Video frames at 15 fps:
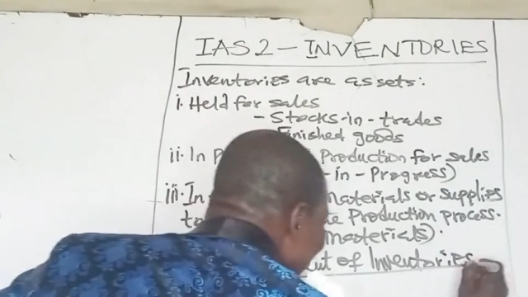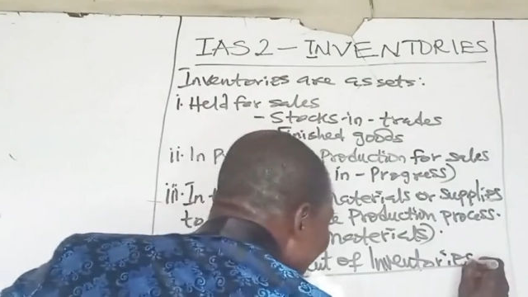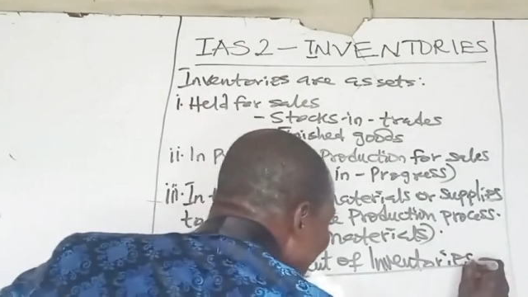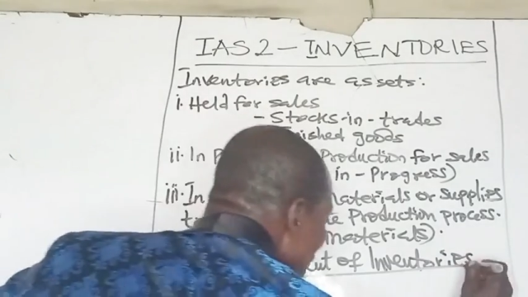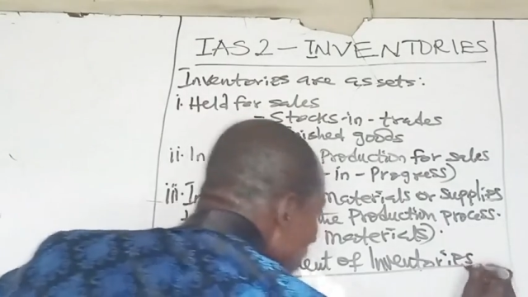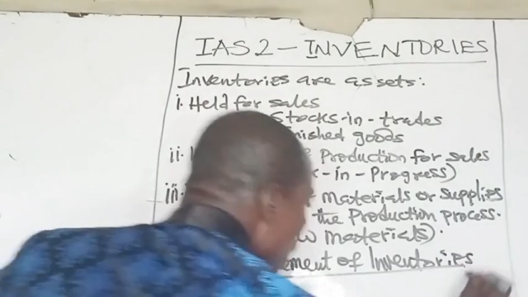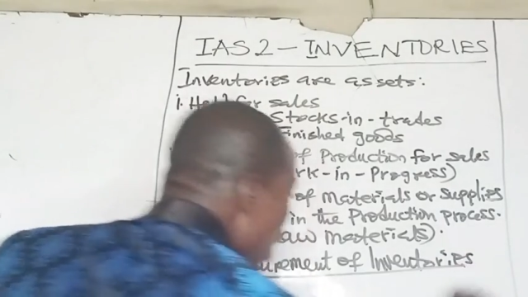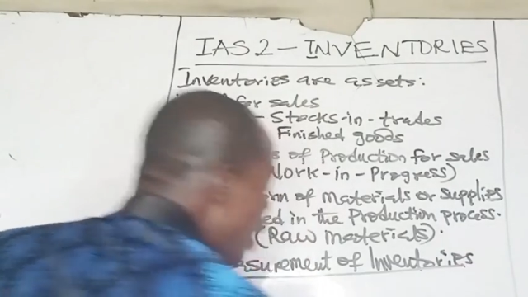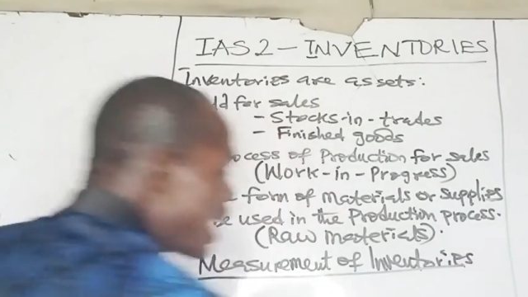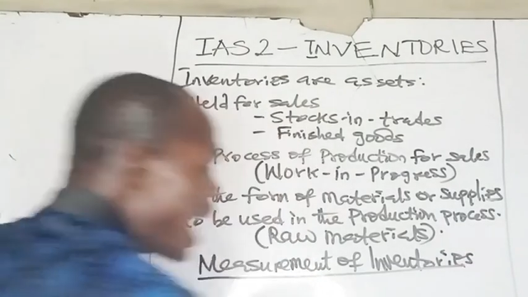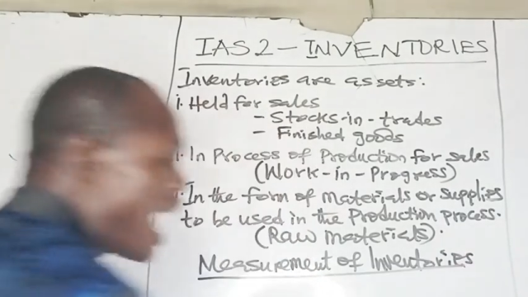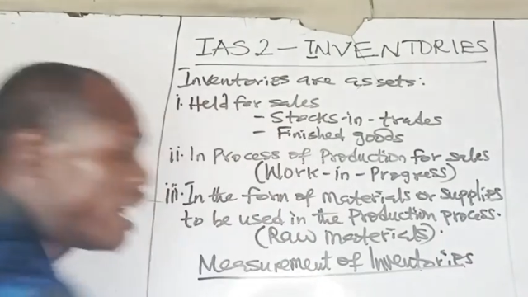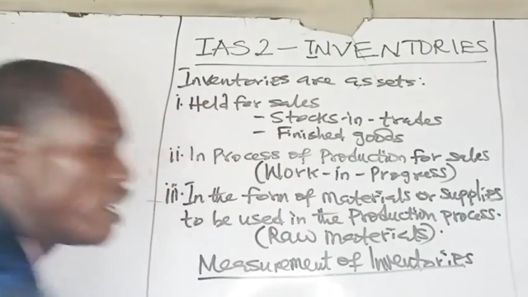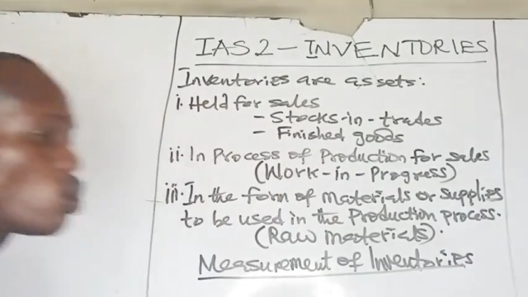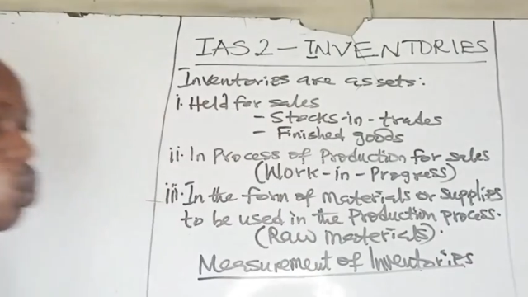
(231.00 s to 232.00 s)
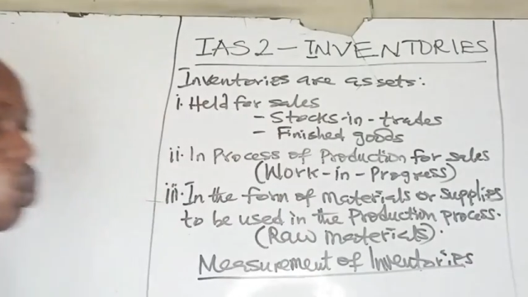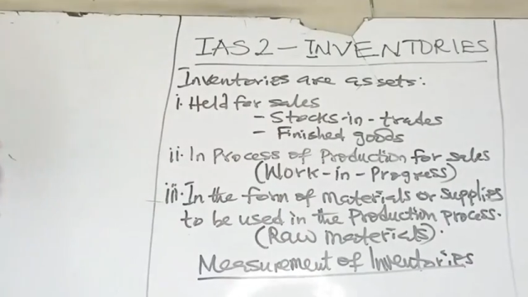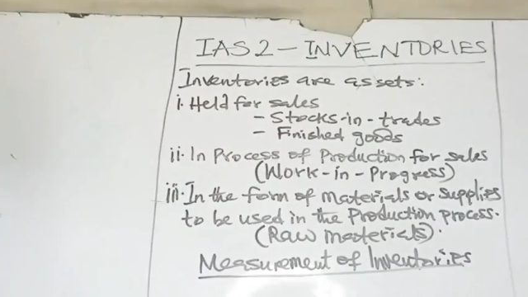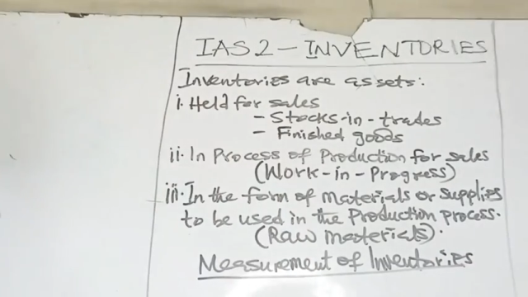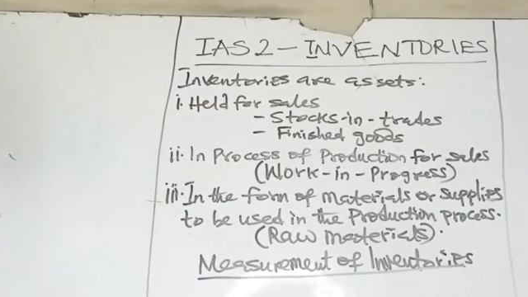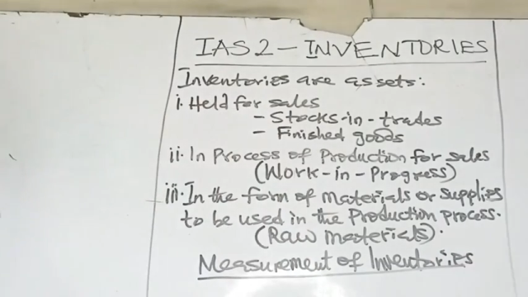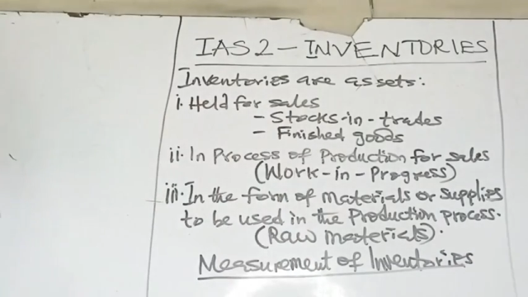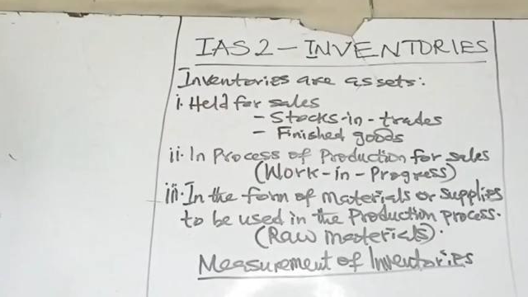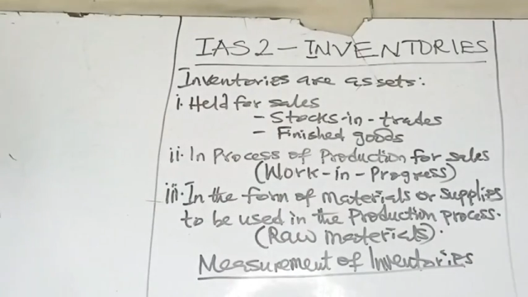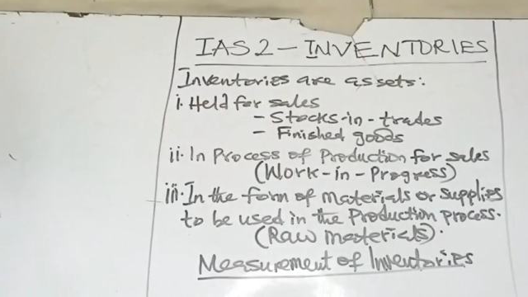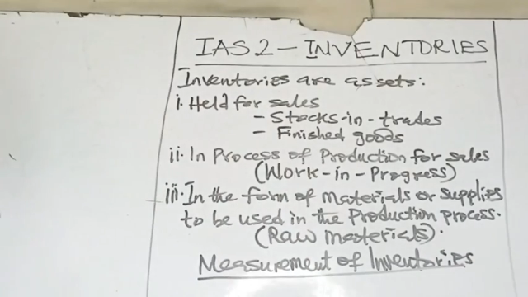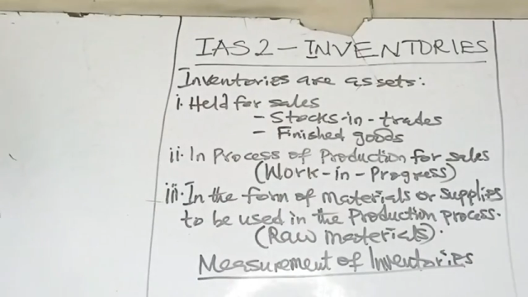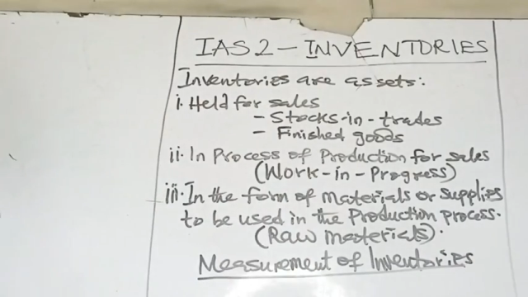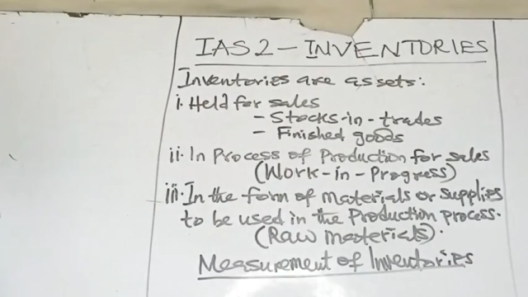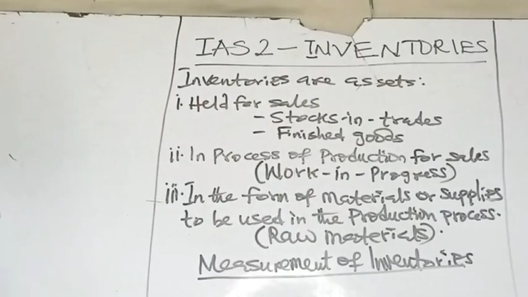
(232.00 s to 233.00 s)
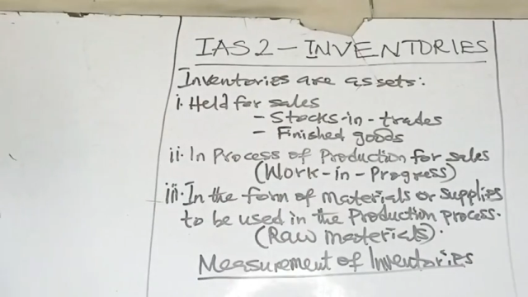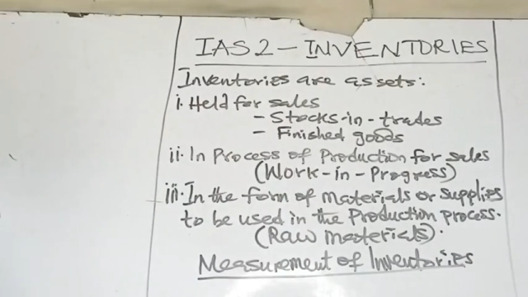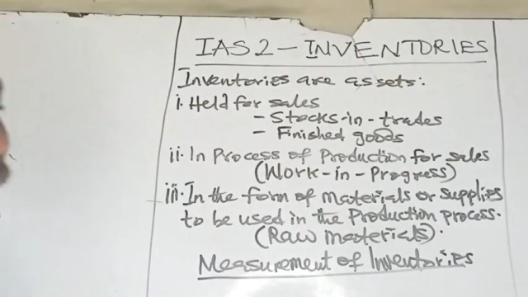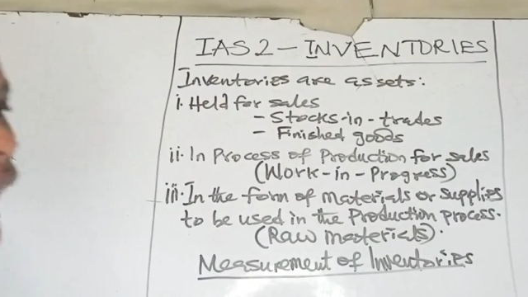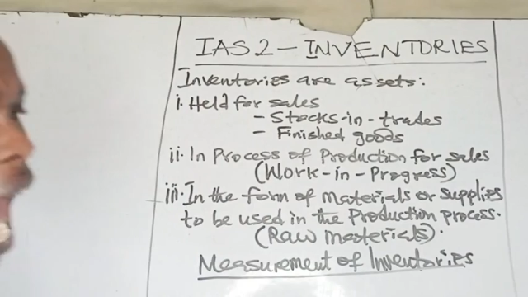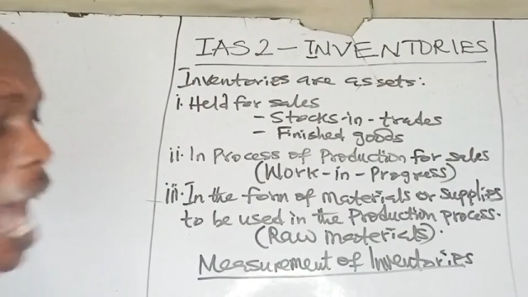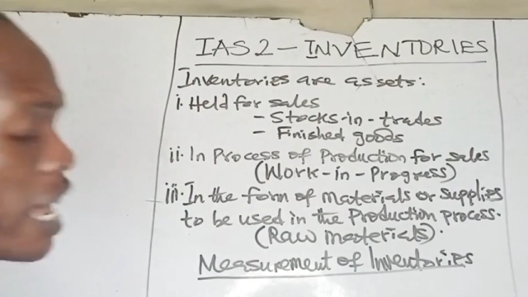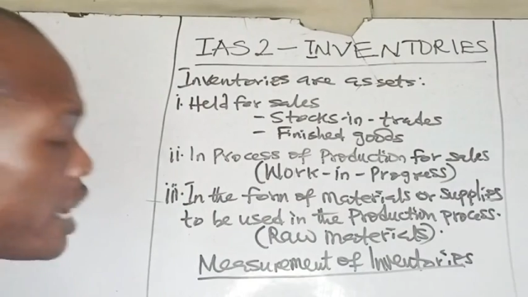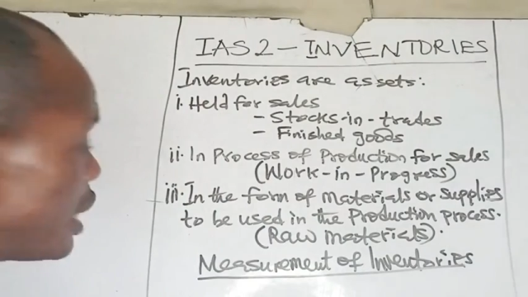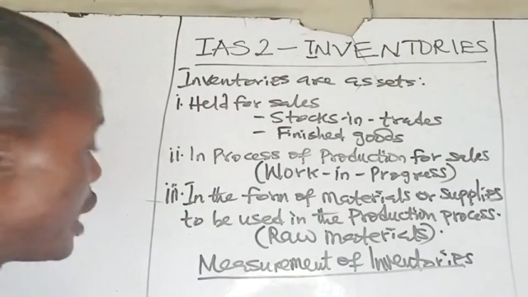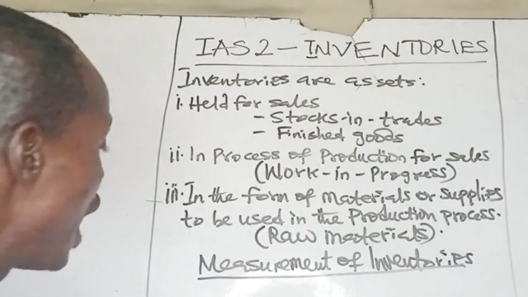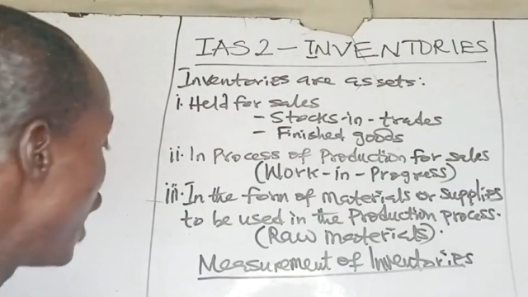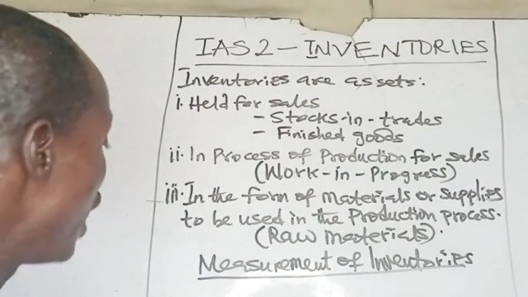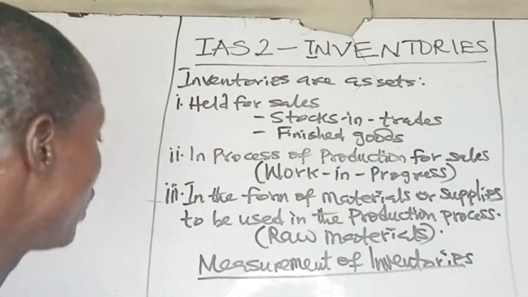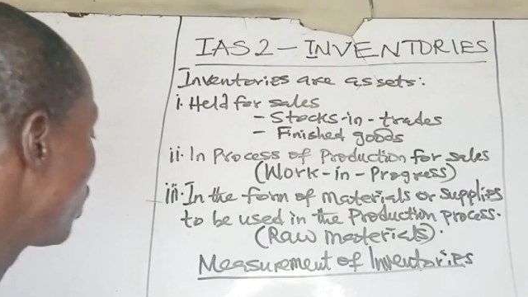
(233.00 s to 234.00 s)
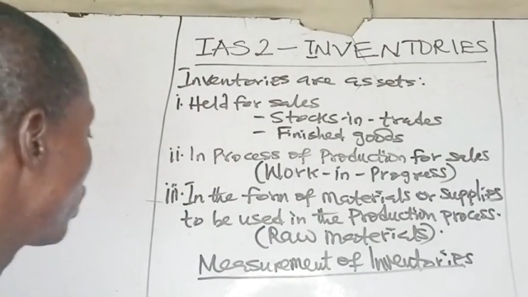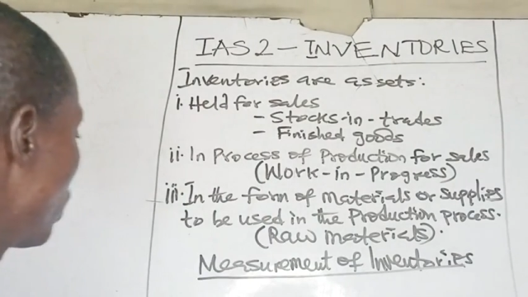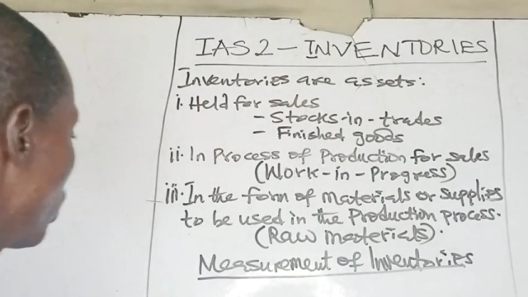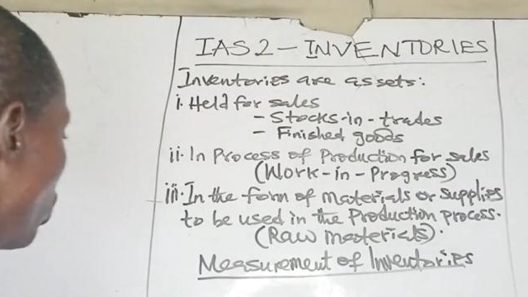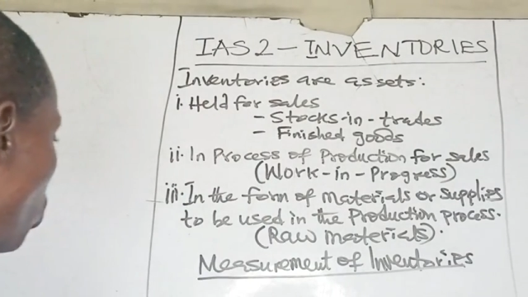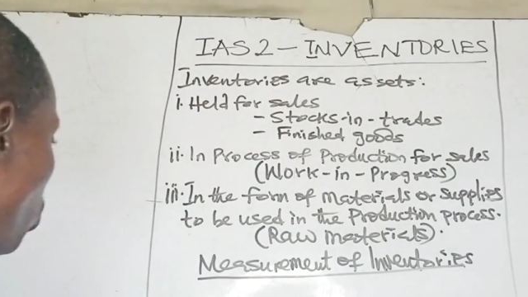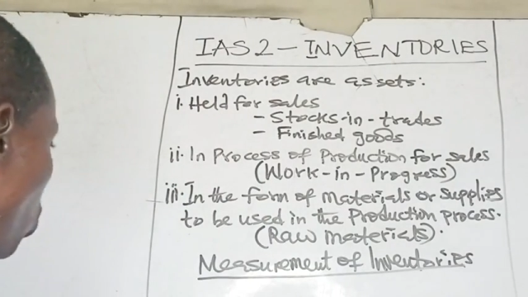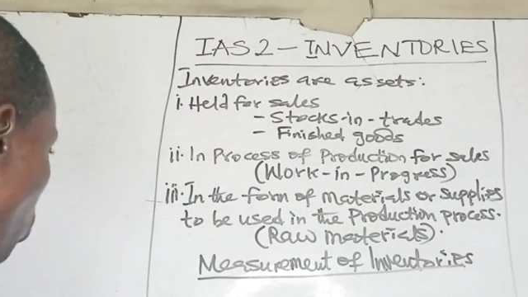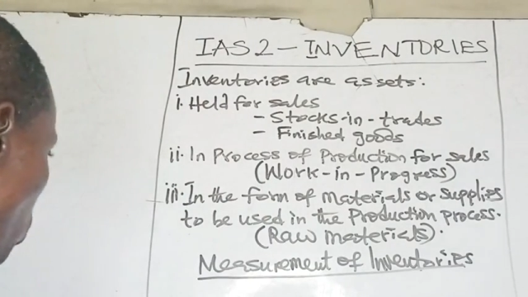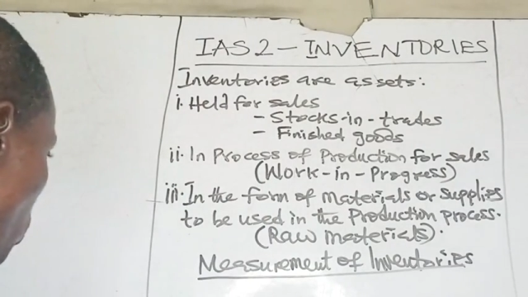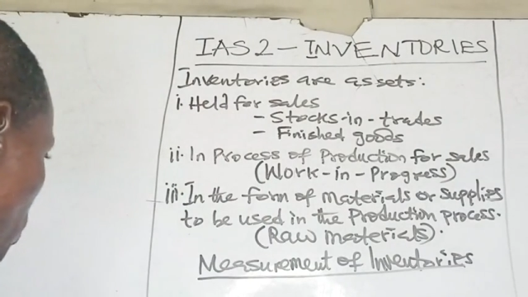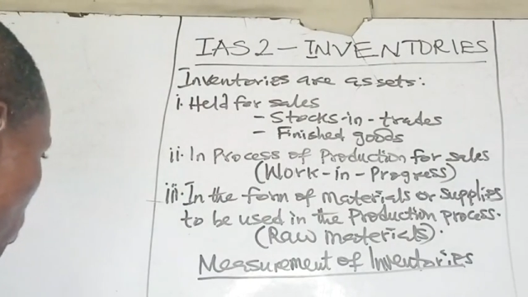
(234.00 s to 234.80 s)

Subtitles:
[unreadable: no face in view]